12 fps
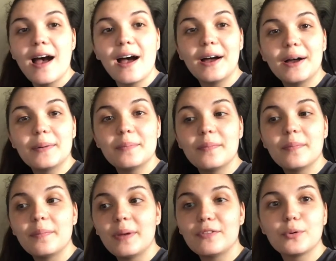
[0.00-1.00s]
um,
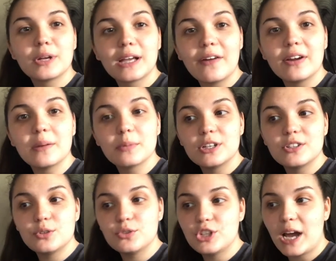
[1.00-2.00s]
but if you want to carry on I'm going
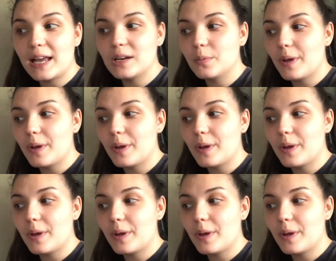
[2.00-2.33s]
to chat a little